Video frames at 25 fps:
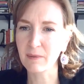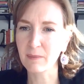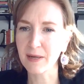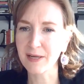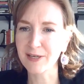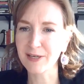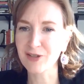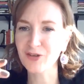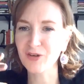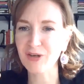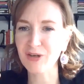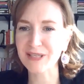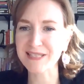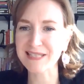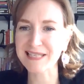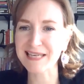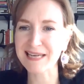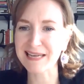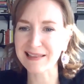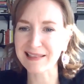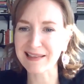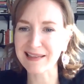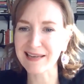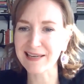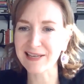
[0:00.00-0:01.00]
and
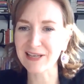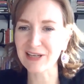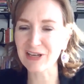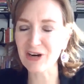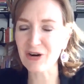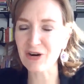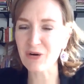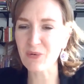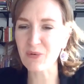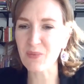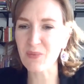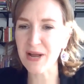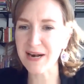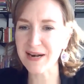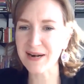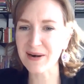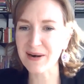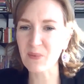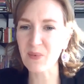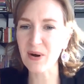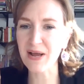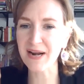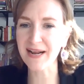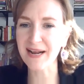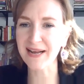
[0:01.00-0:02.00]
trusting that,
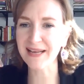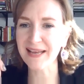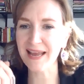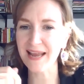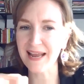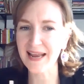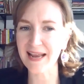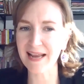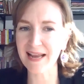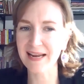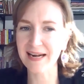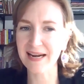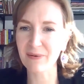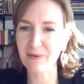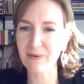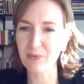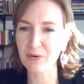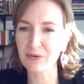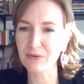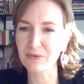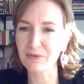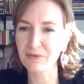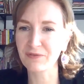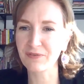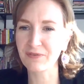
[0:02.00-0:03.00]
when I can, I
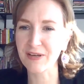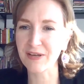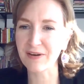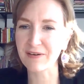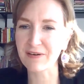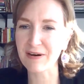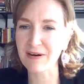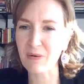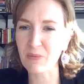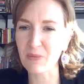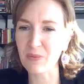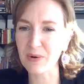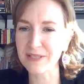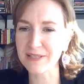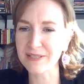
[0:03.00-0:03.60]
will figure out